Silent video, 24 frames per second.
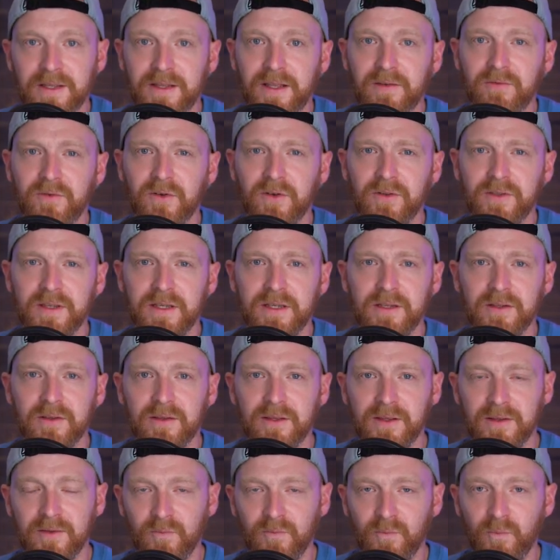They've got the,
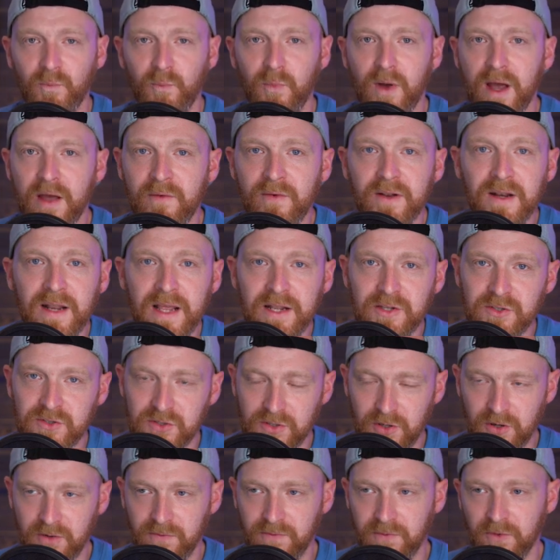whatever lens you
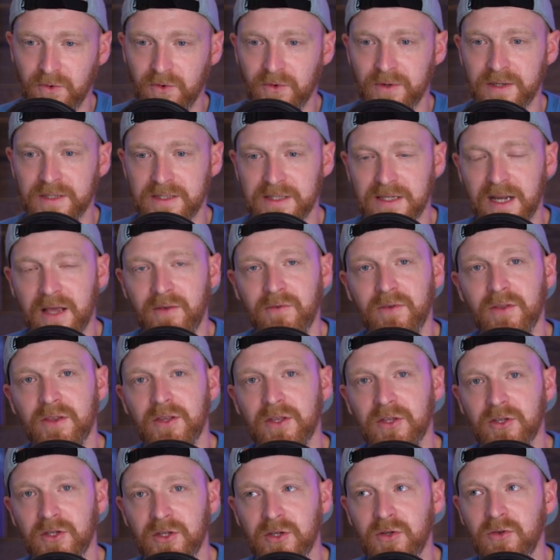go for, it's never
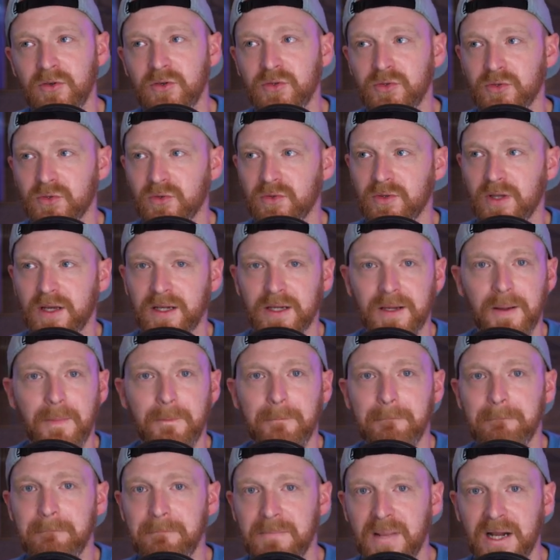the usual like
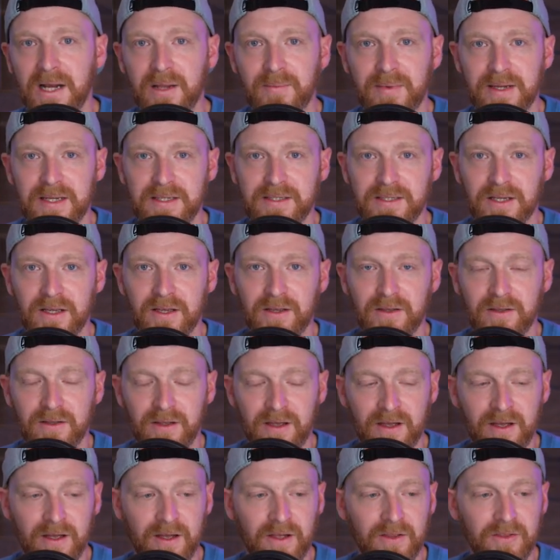millimeter
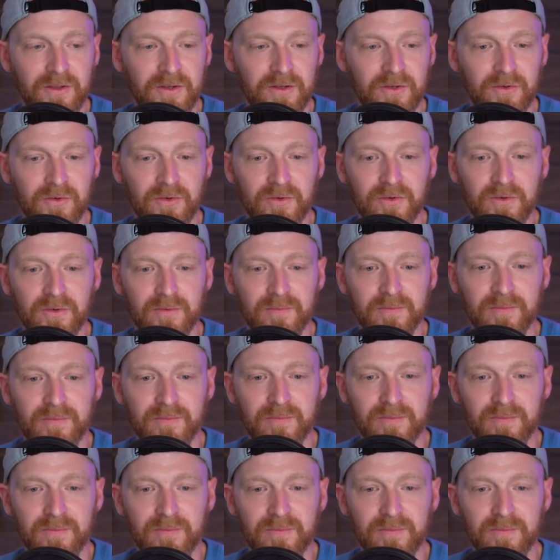that you're